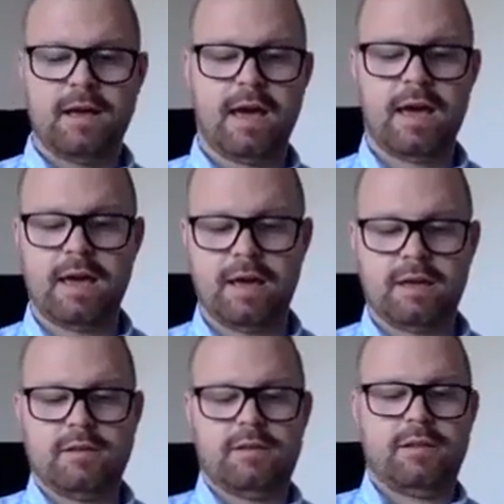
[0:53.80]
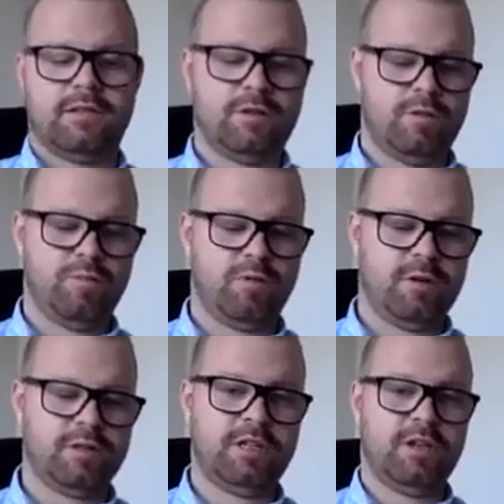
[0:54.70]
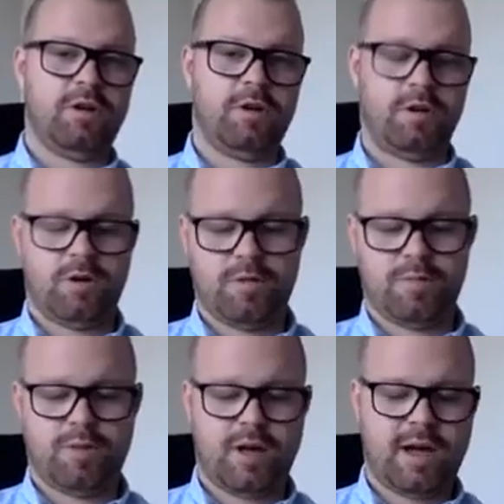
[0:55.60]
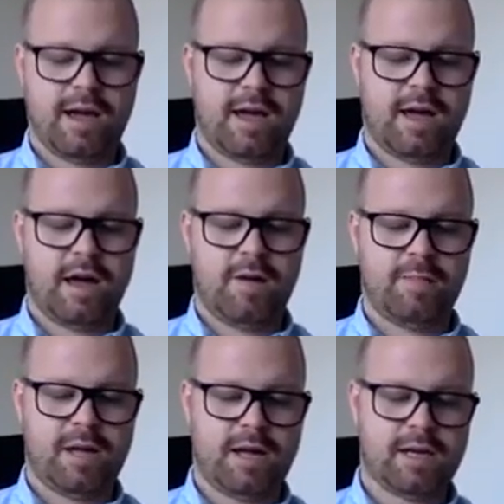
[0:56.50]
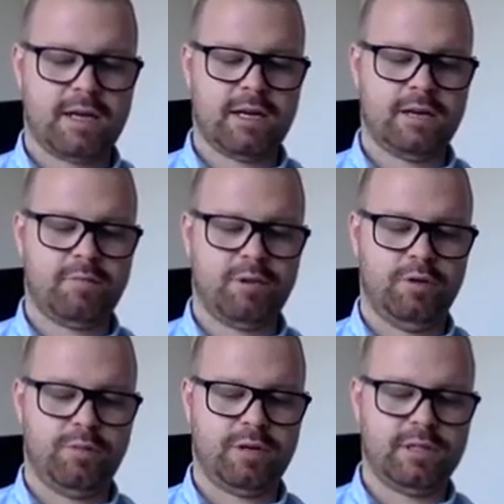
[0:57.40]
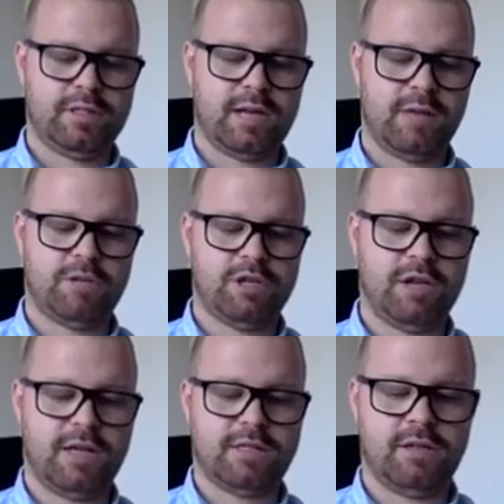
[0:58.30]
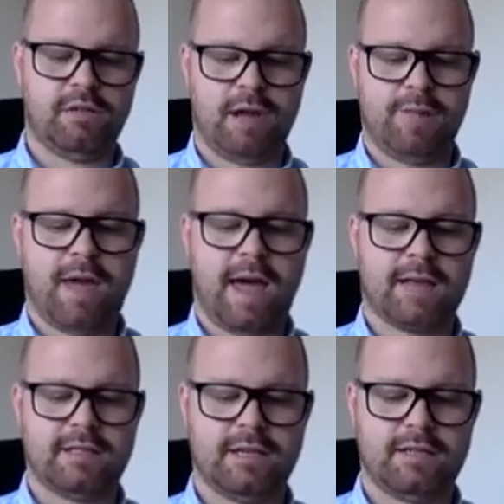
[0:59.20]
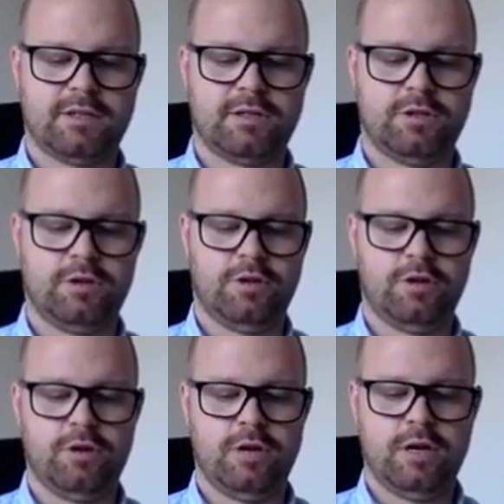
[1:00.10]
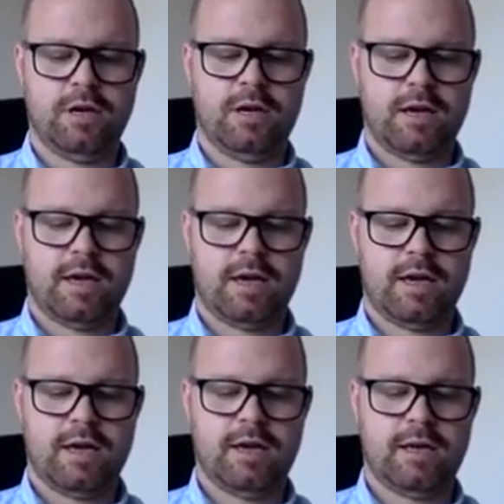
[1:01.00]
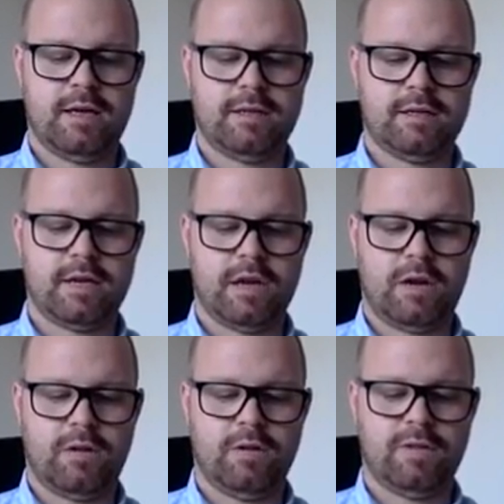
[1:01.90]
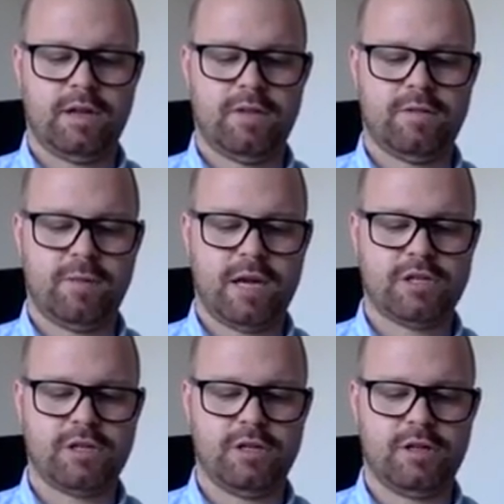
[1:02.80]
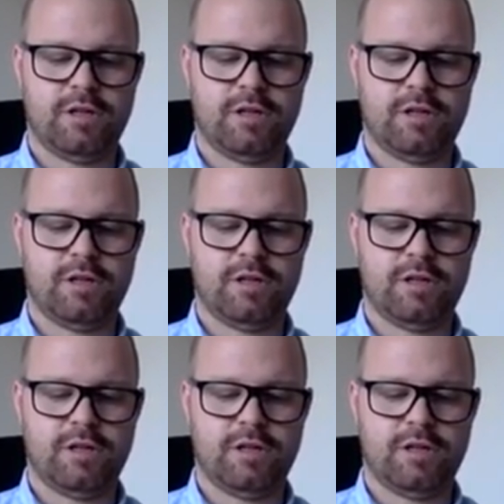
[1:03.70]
And this is all brought to you by our marketing blueprint today, which you guys can grab access to and get all of the information